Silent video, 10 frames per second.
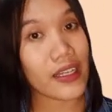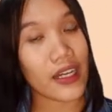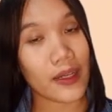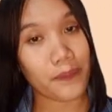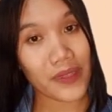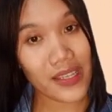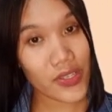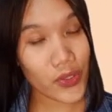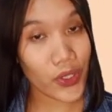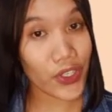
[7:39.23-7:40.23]
um,
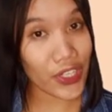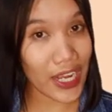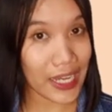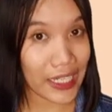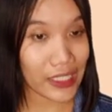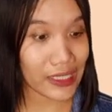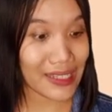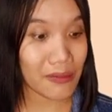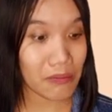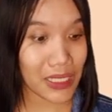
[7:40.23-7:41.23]
his or her height
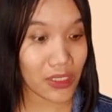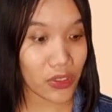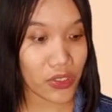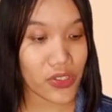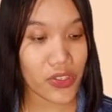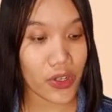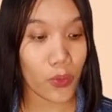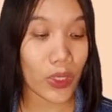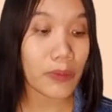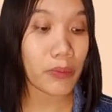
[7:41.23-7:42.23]
in meters or
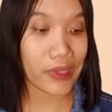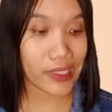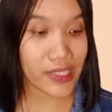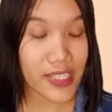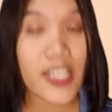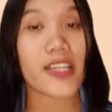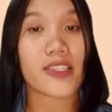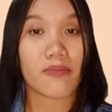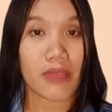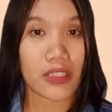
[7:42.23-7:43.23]

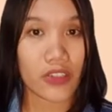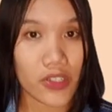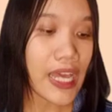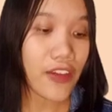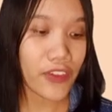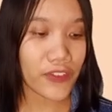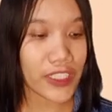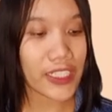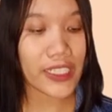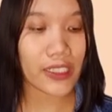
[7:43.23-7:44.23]
1.6 meters.
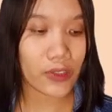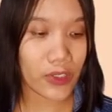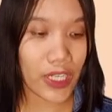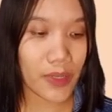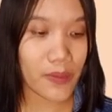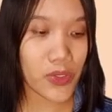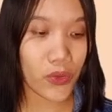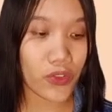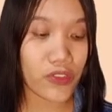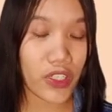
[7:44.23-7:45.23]
59 kilograms
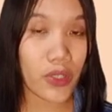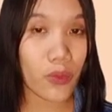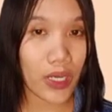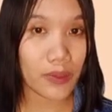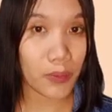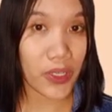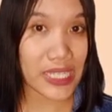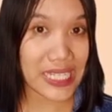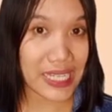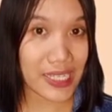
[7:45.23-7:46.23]
over
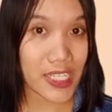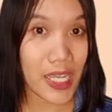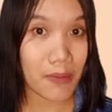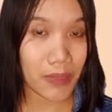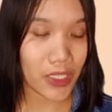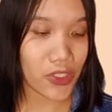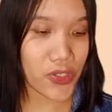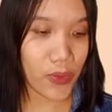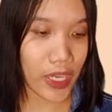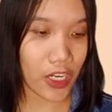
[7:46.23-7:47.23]
1.6 meters
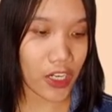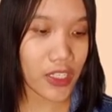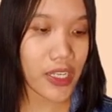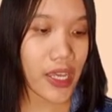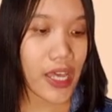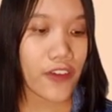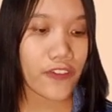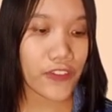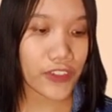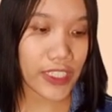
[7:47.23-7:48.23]
squared,
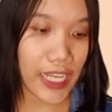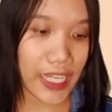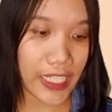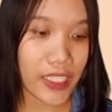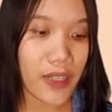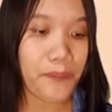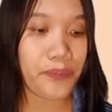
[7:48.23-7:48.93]
59,